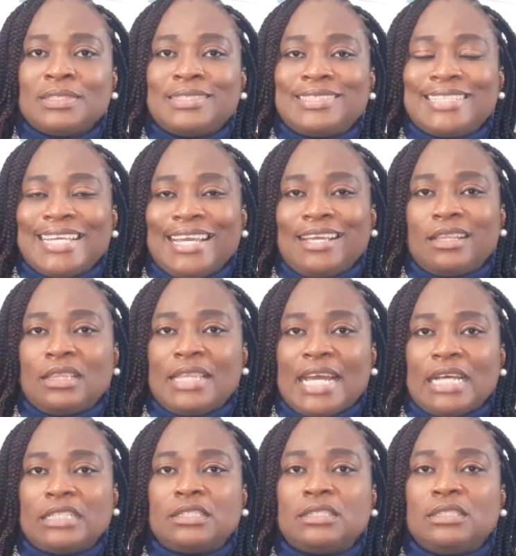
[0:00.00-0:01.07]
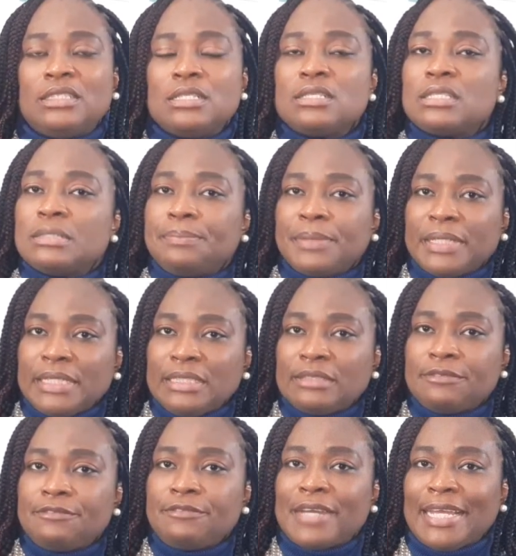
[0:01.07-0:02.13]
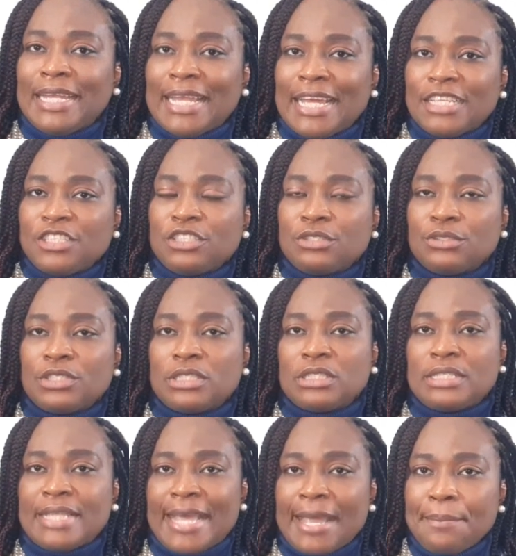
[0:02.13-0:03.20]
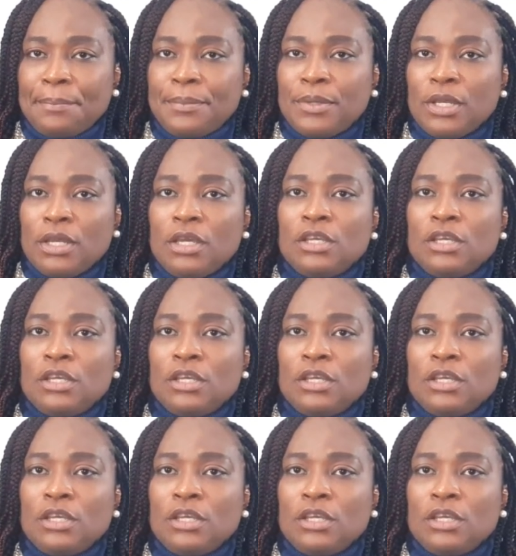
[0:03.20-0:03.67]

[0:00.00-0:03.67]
take that disciplined financial step,